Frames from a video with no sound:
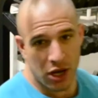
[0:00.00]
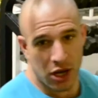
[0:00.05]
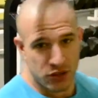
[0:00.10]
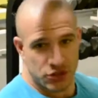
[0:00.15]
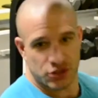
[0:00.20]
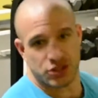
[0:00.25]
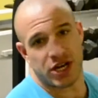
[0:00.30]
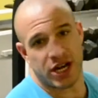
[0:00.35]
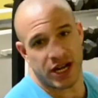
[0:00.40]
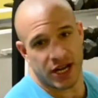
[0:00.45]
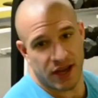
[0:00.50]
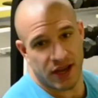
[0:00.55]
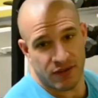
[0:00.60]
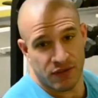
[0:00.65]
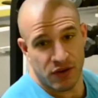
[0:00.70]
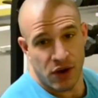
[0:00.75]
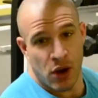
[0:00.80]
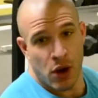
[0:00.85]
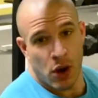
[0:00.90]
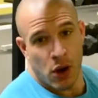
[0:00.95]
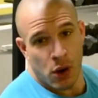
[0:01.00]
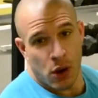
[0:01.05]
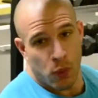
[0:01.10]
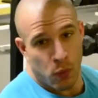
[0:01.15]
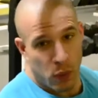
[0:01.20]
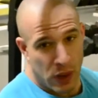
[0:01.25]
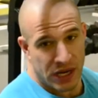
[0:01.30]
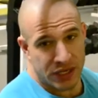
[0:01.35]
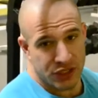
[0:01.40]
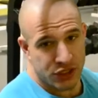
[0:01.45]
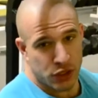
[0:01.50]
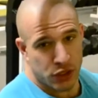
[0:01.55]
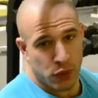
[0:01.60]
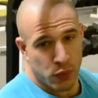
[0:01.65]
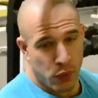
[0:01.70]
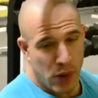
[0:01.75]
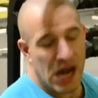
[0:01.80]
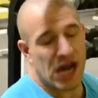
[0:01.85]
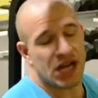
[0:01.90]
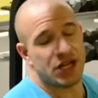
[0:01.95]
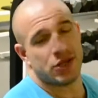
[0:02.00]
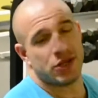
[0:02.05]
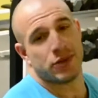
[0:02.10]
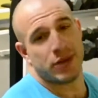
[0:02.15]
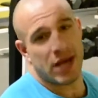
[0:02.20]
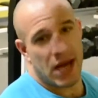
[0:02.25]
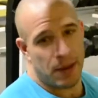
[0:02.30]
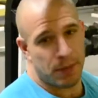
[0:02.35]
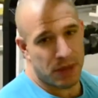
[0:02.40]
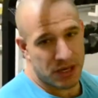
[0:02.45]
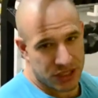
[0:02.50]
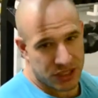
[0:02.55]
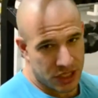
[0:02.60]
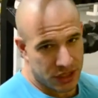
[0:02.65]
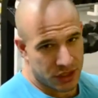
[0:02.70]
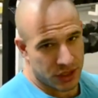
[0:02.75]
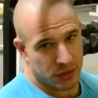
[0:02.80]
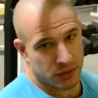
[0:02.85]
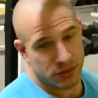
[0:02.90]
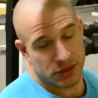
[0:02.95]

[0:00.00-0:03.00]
understanding of what I do, why I do, and how much I do.